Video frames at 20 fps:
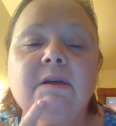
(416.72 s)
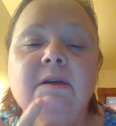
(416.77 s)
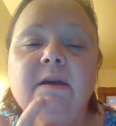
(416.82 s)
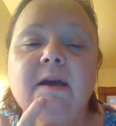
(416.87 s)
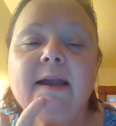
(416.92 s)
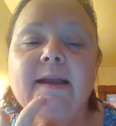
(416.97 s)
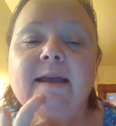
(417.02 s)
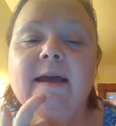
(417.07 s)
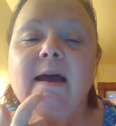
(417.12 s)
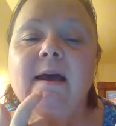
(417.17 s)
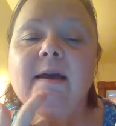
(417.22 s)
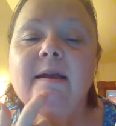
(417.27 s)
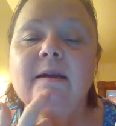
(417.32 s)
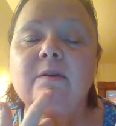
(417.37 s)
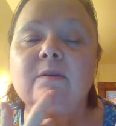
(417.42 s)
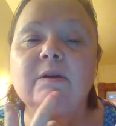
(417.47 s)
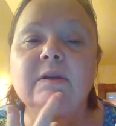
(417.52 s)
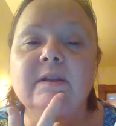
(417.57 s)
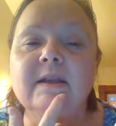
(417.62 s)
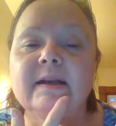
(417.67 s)
I kind
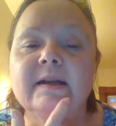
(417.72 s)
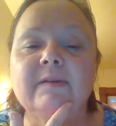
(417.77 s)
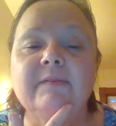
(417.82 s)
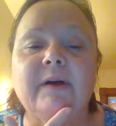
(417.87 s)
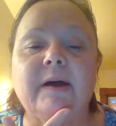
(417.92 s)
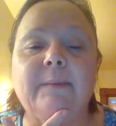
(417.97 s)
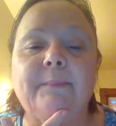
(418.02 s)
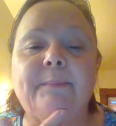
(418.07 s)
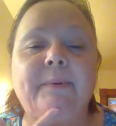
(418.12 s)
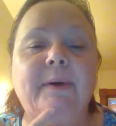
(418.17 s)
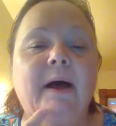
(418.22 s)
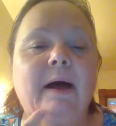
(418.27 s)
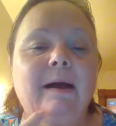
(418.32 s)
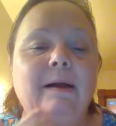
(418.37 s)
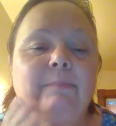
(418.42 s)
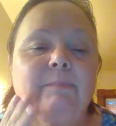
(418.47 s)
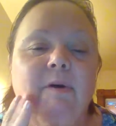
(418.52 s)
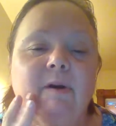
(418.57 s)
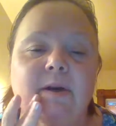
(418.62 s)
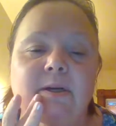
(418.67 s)
of look like I've got
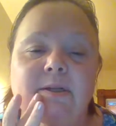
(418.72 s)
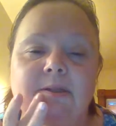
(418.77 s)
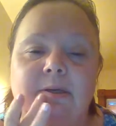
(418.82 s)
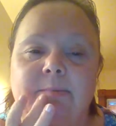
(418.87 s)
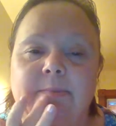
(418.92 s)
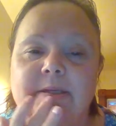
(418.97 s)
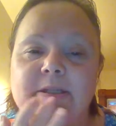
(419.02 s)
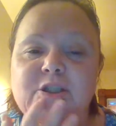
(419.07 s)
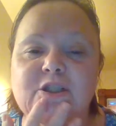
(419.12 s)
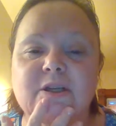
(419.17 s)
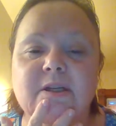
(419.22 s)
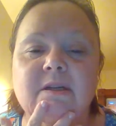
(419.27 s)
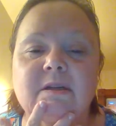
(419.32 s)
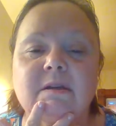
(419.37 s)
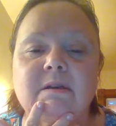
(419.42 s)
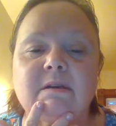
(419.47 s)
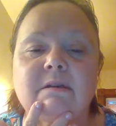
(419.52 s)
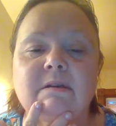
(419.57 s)
pock marks on my chin.